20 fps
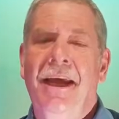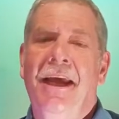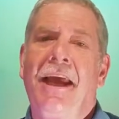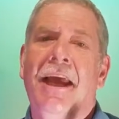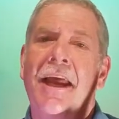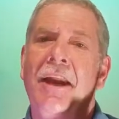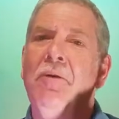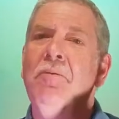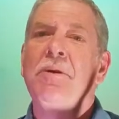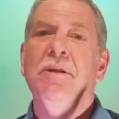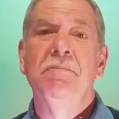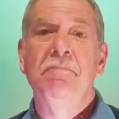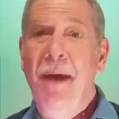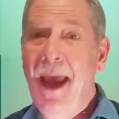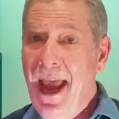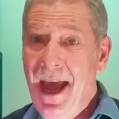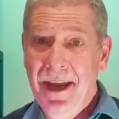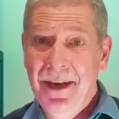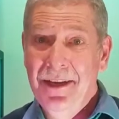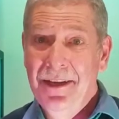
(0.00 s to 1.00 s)
And it was
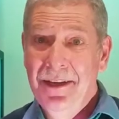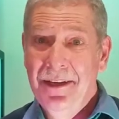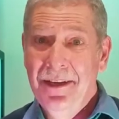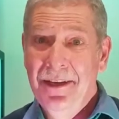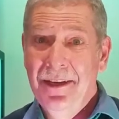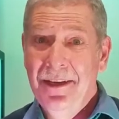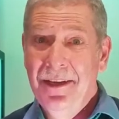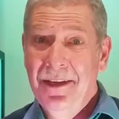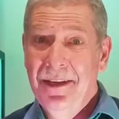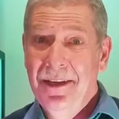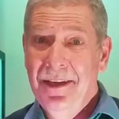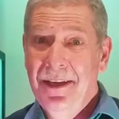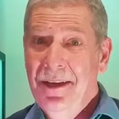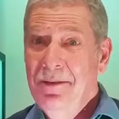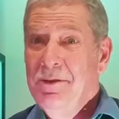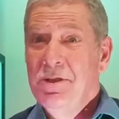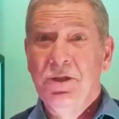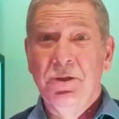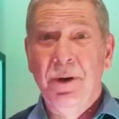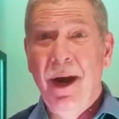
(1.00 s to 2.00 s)
bad. It
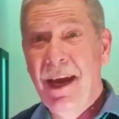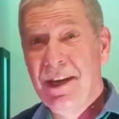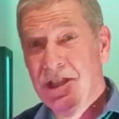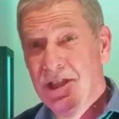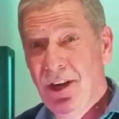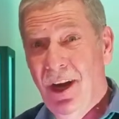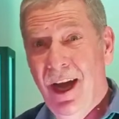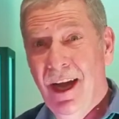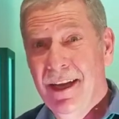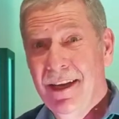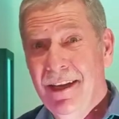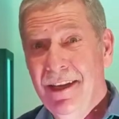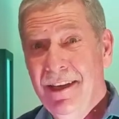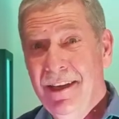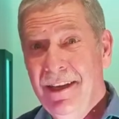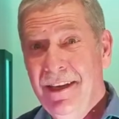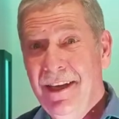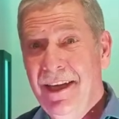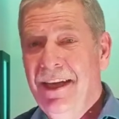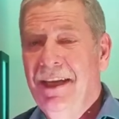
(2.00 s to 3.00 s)
was trash talk.
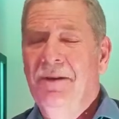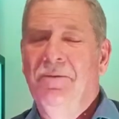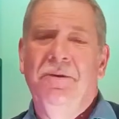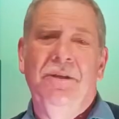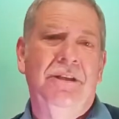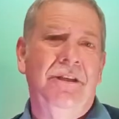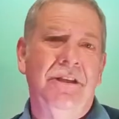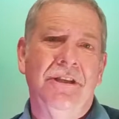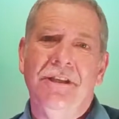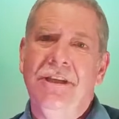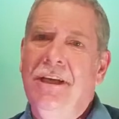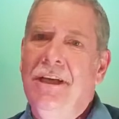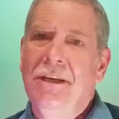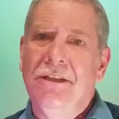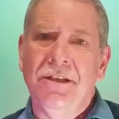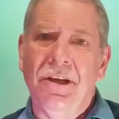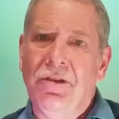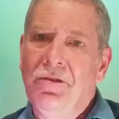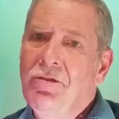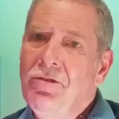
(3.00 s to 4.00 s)
We just needed
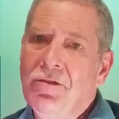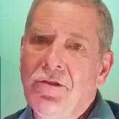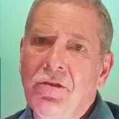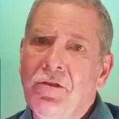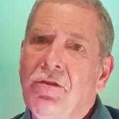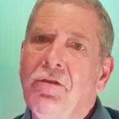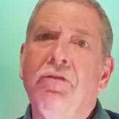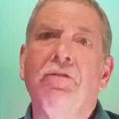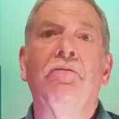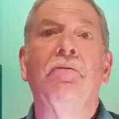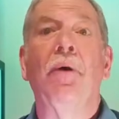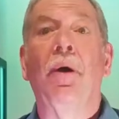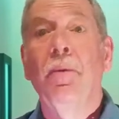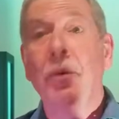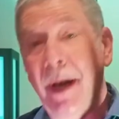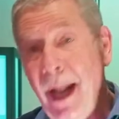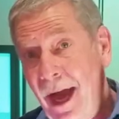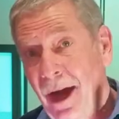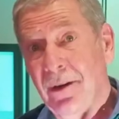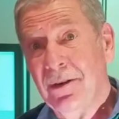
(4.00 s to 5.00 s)
to throw it
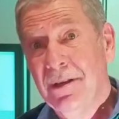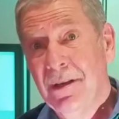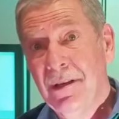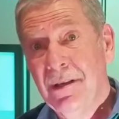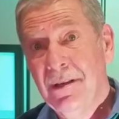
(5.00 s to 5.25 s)
out.